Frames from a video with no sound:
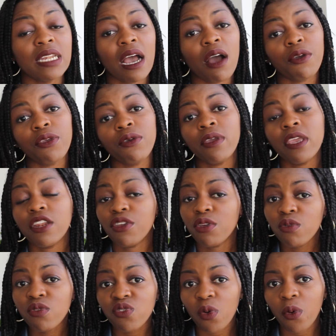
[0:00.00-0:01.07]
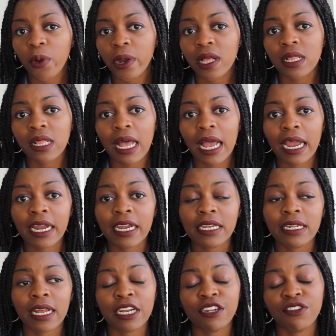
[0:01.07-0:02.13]
Now you can use oil. I
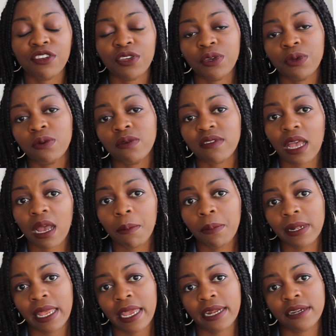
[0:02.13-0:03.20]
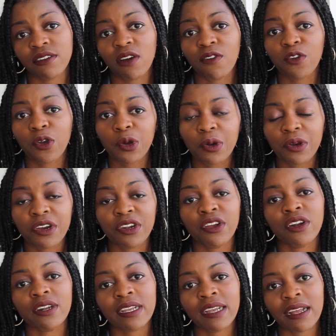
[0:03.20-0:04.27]
like to use a blend of
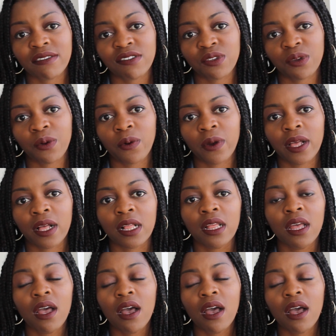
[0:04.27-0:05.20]
coconut, castor oil,